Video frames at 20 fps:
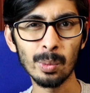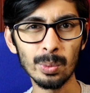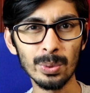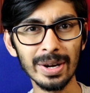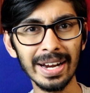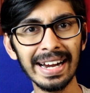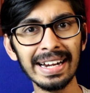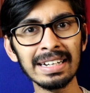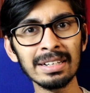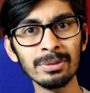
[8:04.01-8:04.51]

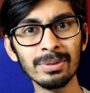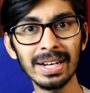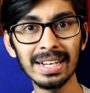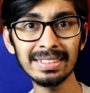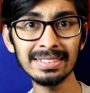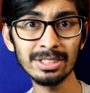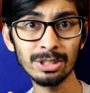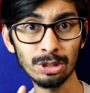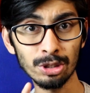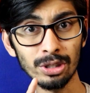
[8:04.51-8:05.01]
Weight
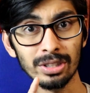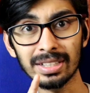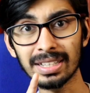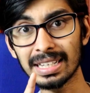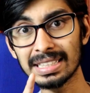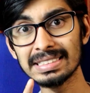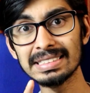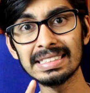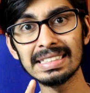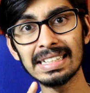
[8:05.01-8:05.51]
wise you should
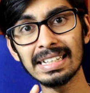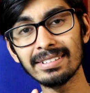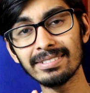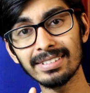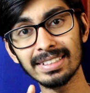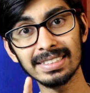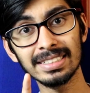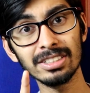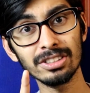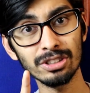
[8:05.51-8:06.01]

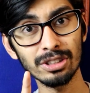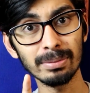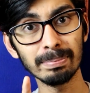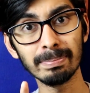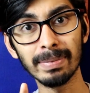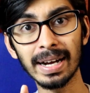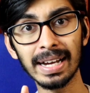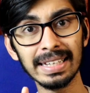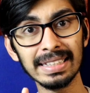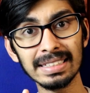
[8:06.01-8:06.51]
consider whether you
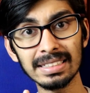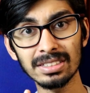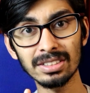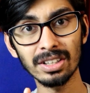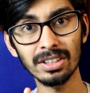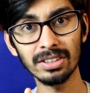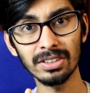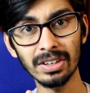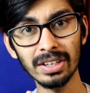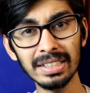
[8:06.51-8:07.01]
should buy this
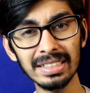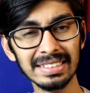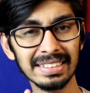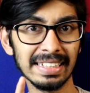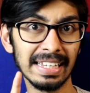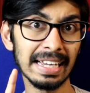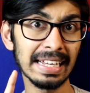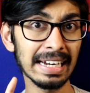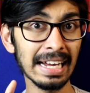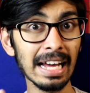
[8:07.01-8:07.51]
or not.
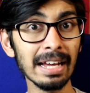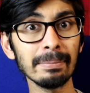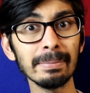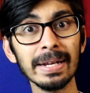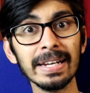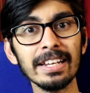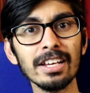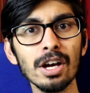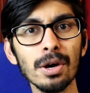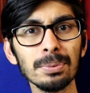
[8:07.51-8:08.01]
There are
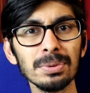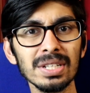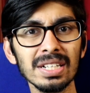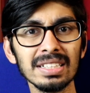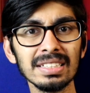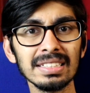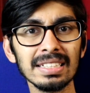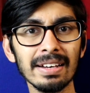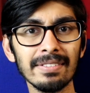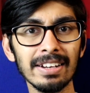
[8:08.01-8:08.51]
many
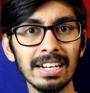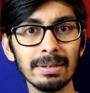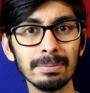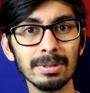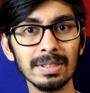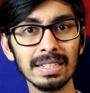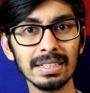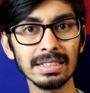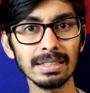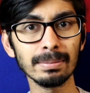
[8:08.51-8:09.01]
options
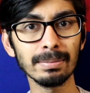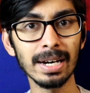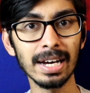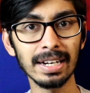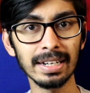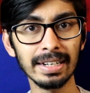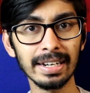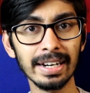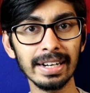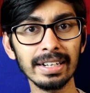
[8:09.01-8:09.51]
available in the
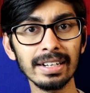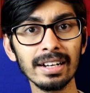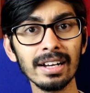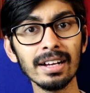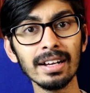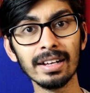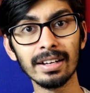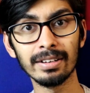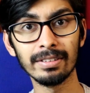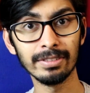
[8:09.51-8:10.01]
market
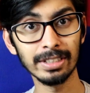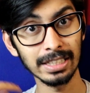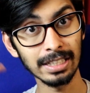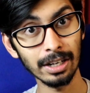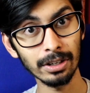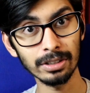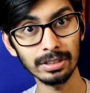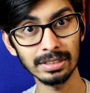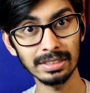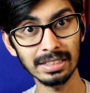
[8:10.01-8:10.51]

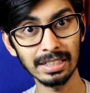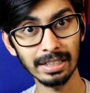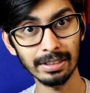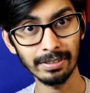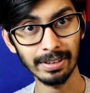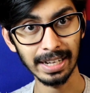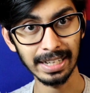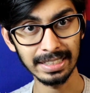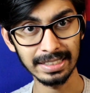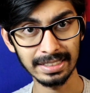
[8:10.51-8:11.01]
without
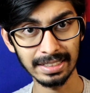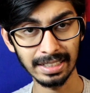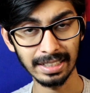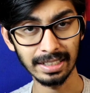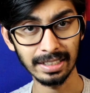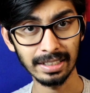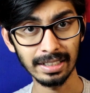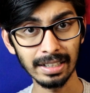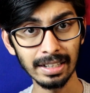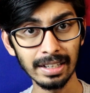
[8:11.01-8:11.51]
the
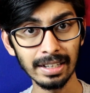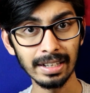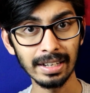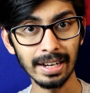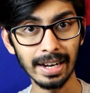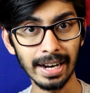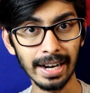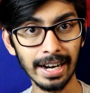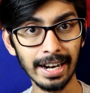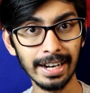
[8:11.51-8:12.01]
visor,
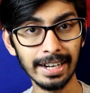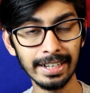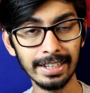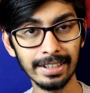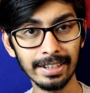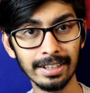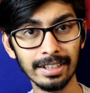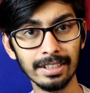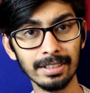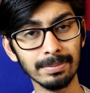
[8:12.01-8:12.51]

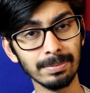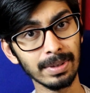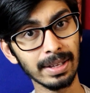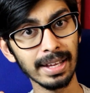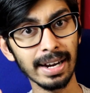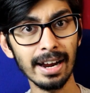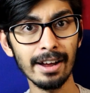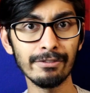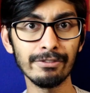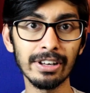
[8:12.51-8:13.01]
and
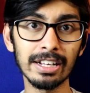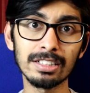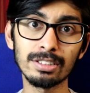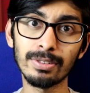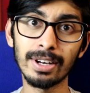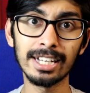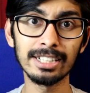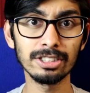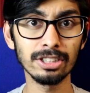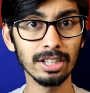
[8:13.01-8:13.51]

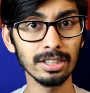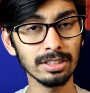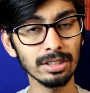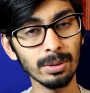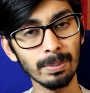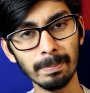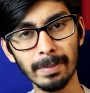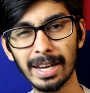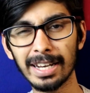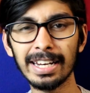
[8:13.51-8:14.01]
graphics wise
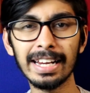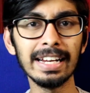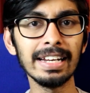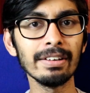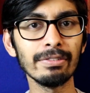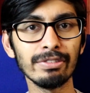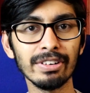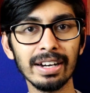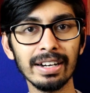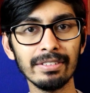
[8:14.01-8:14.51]
also many
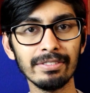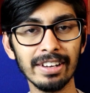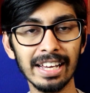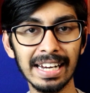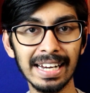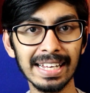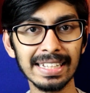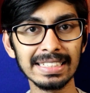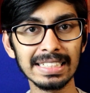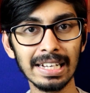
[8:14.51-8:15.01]
different
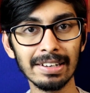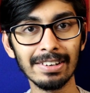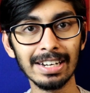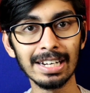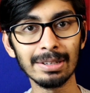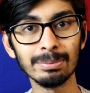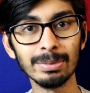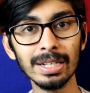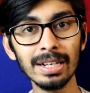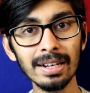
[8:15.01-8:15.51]
variants
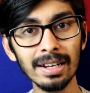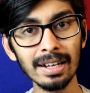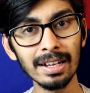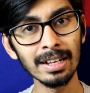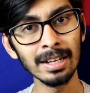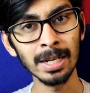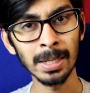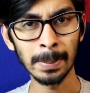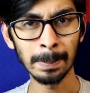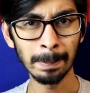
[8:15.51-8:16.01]
available,
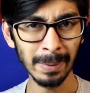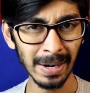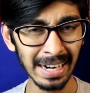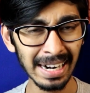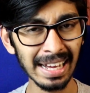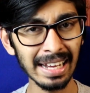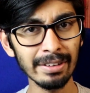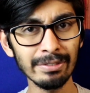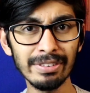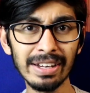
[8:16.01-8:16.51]

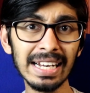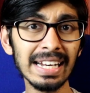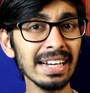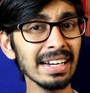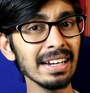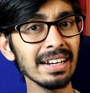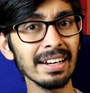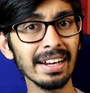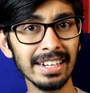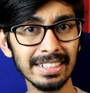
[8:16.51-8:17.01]
but I
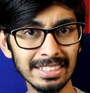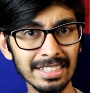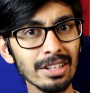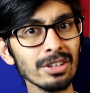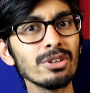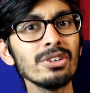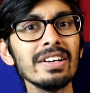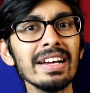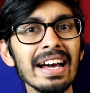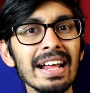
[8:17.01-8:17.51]
feel it's
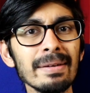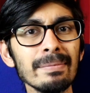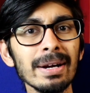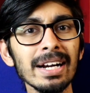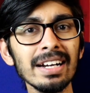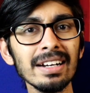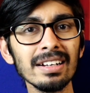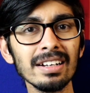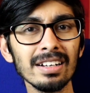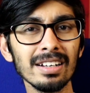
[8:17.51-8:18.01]
a good
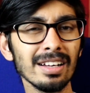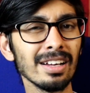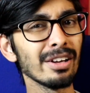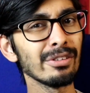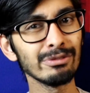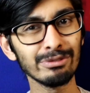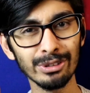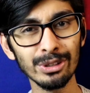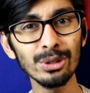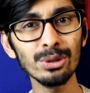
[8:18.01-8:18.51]
helmet.
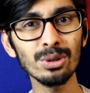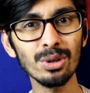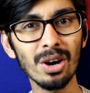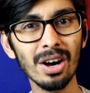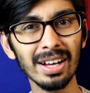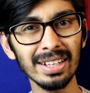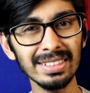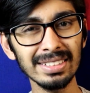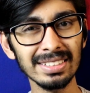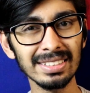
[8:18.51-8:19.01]
Few
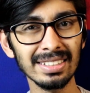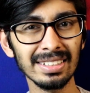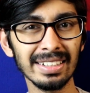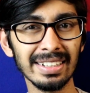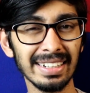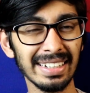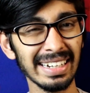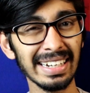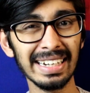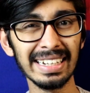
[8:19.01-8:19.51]
cons,
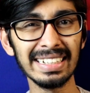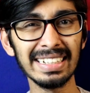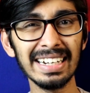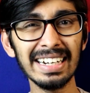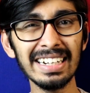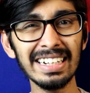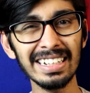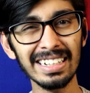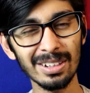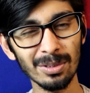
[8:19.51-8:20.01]
it
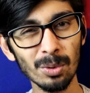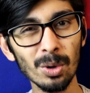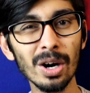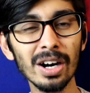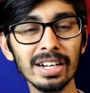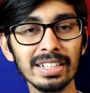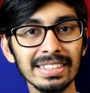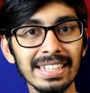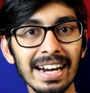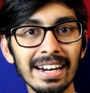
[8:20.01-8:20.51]
didn't
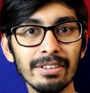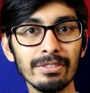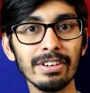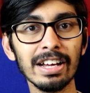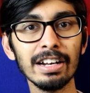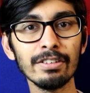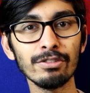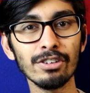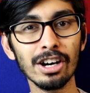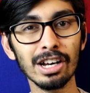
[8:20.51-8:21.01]
work that
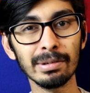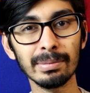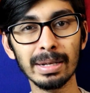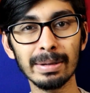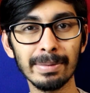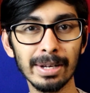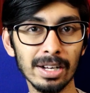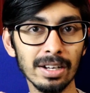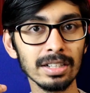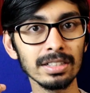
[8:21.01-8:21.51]
well for
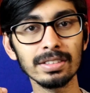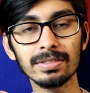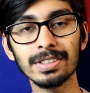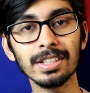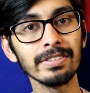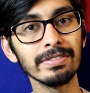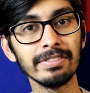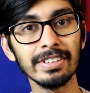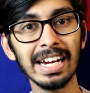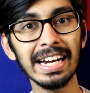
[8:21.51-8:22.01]
me because of
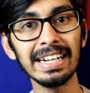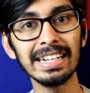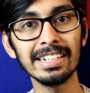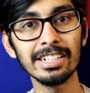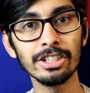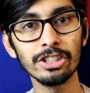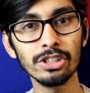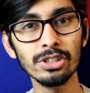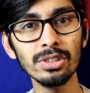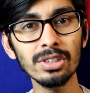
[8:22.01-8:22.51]
the weight
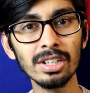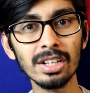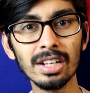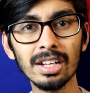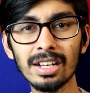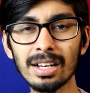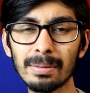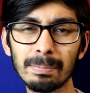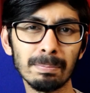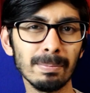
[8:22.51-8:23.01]
issue,
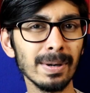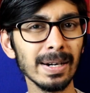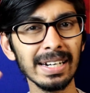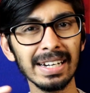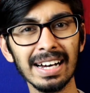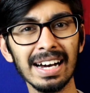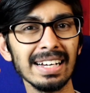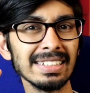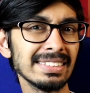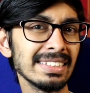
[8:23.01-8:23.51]

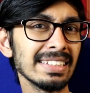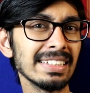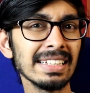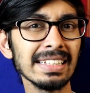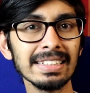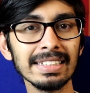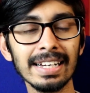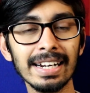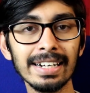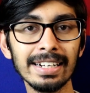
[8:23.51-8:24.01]
but other
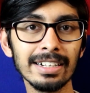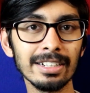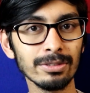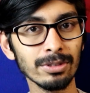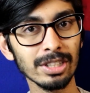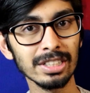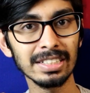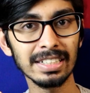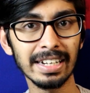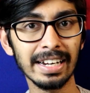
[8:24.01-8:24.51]
than that it
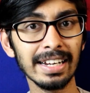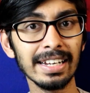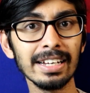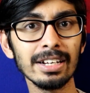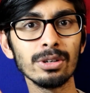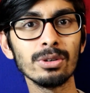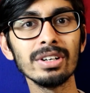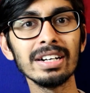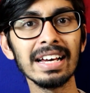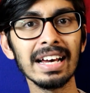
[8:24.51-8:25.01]
was a
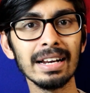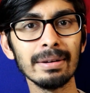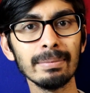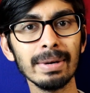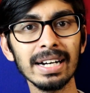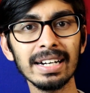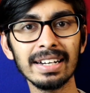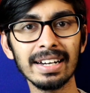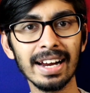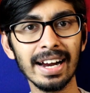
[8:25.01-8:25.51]
really good
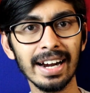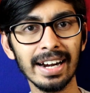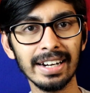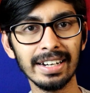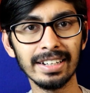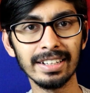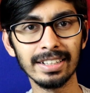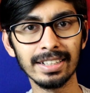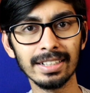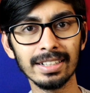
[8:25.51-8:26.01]
helmet,
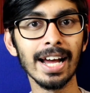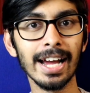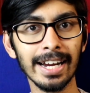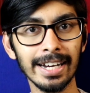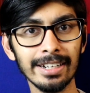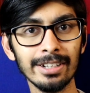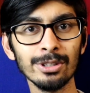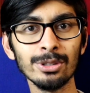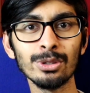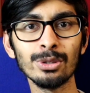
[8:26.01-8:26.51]
and
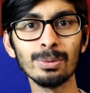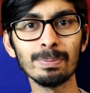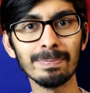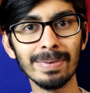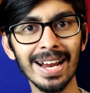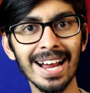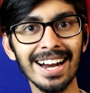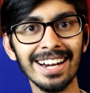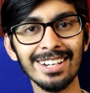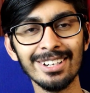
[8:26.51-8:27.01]
I do
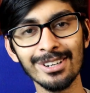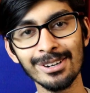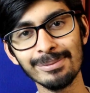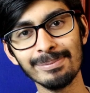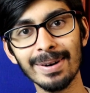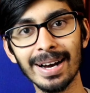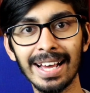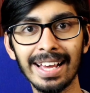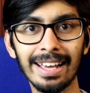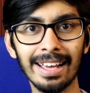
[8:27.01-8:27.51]
plan to
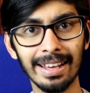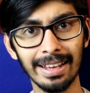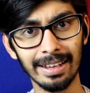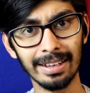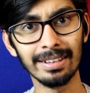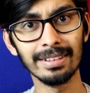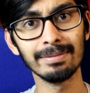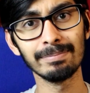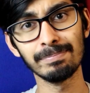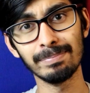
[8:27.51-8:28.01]

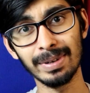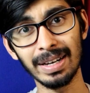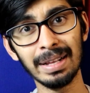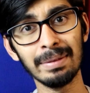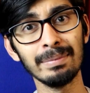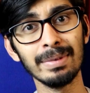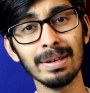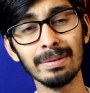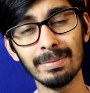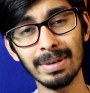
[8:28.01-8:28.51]
buy
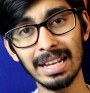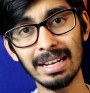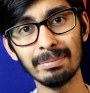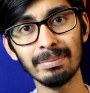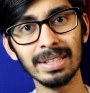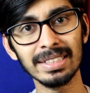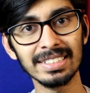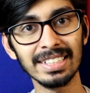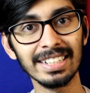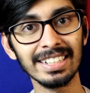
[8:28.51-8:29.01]
premium
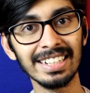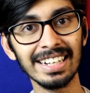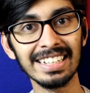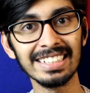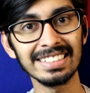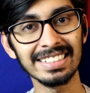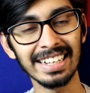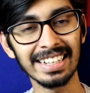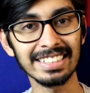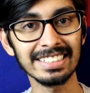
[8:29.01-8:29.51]
helmets at
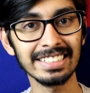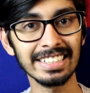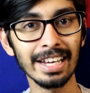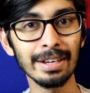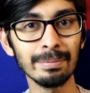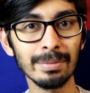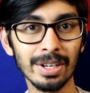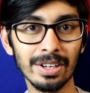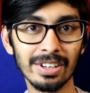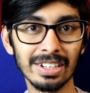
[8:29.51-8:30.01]
least next
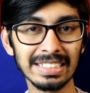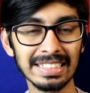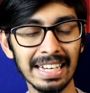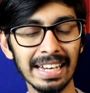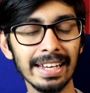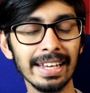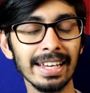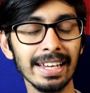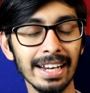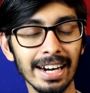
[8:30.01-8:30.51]
time, because
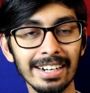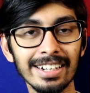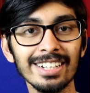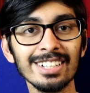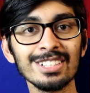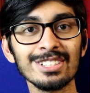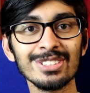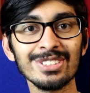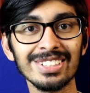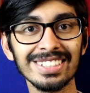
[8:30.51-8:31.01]
I
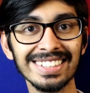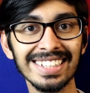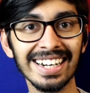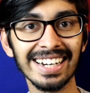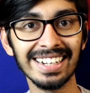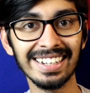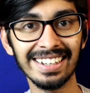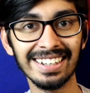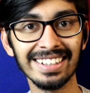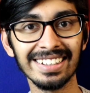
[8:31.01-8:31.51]
understood
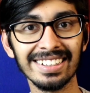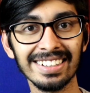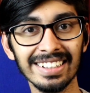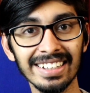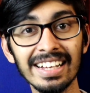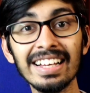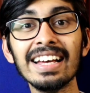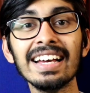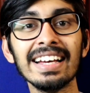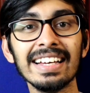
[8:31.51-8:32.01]

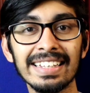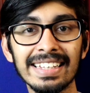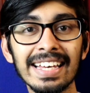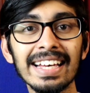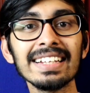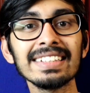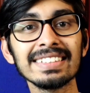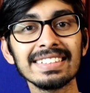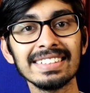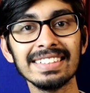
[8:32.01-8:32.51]
that
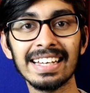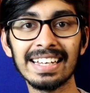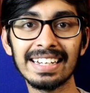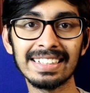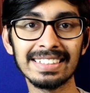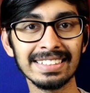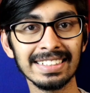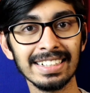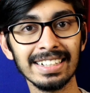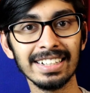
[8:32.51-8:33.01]
yes, there
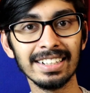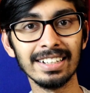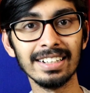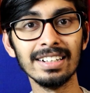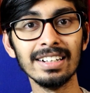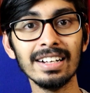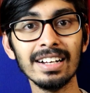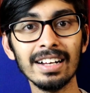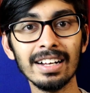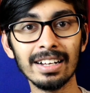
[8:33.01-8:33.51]
is
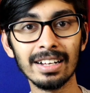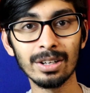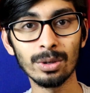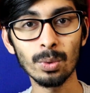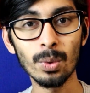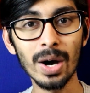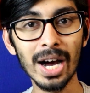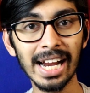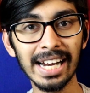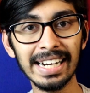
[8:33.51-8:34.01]
a
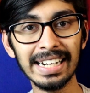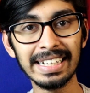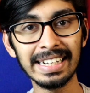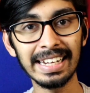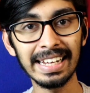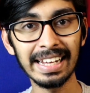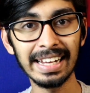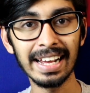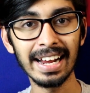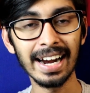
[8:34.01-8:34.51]

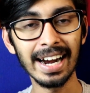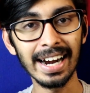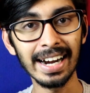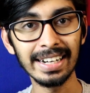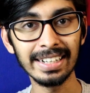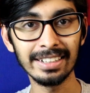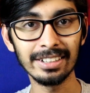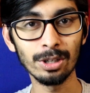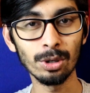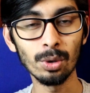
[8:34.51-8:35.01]
quality
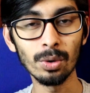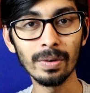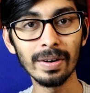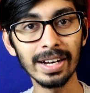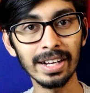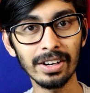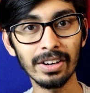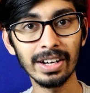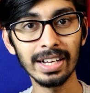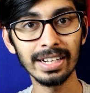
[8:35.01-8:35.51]
and
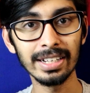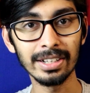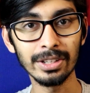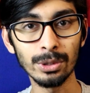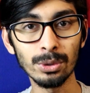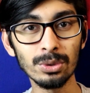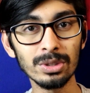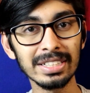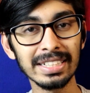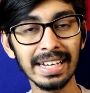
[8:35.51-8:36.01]
overall
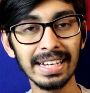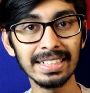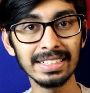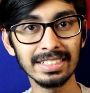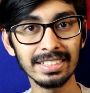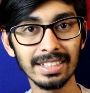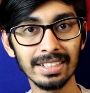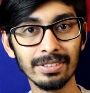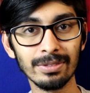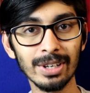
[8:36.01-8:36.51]

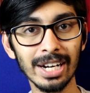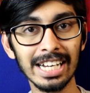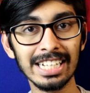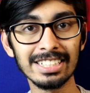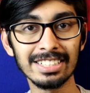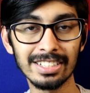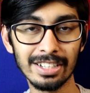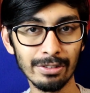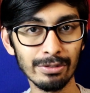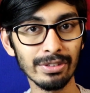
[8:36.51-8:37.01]
usage
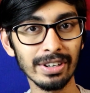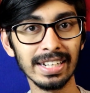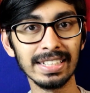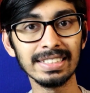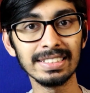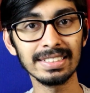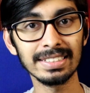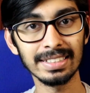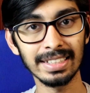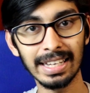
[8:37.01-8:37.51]
wise
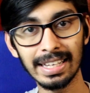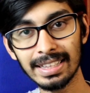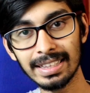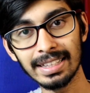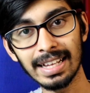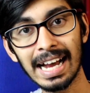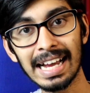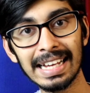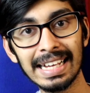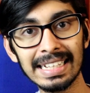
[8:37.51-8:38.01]
difference
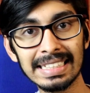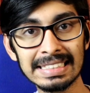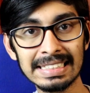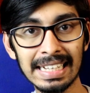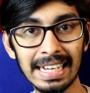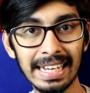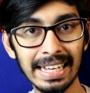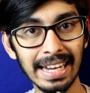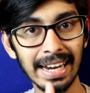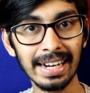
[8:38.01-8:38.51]
in
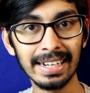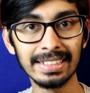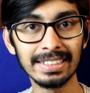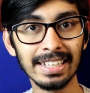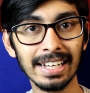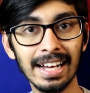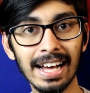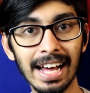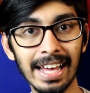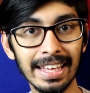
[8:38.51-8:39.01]
ISI and
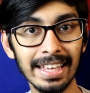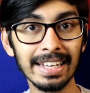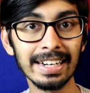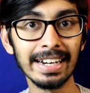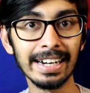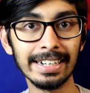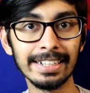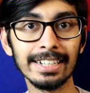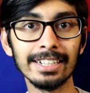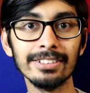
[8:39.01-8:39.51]
the higher
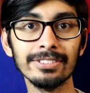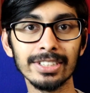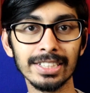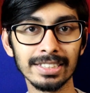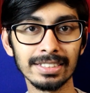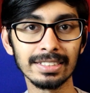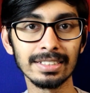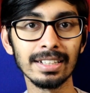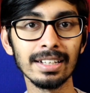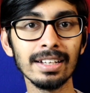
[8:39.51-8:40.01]
rated
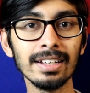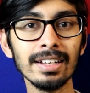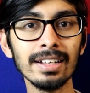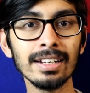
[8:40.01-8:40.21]
ones.